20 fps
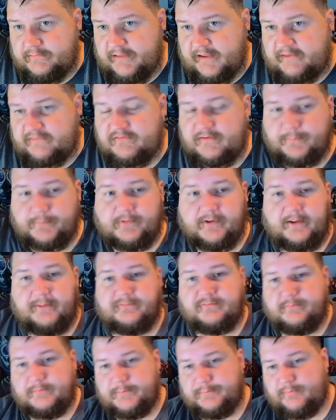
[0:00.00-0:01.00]
Next couple
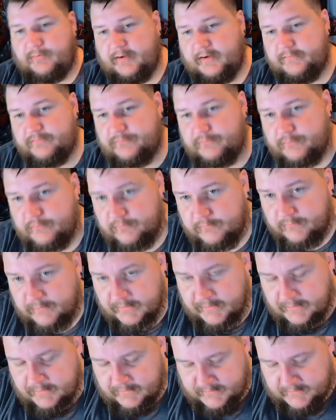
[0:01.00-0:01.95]
games we'll be playing through